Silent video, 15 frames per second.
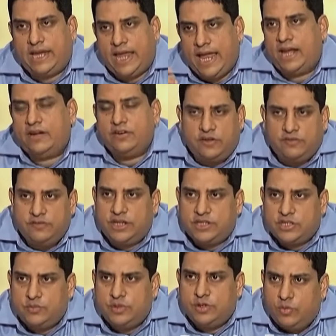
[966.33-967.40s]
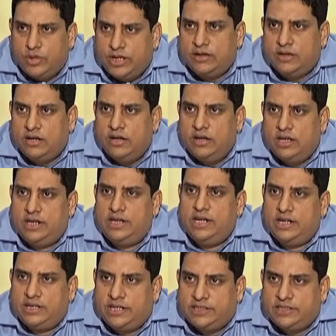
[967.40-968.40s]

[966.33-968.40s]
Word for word: Can Ravi Ashwin win India a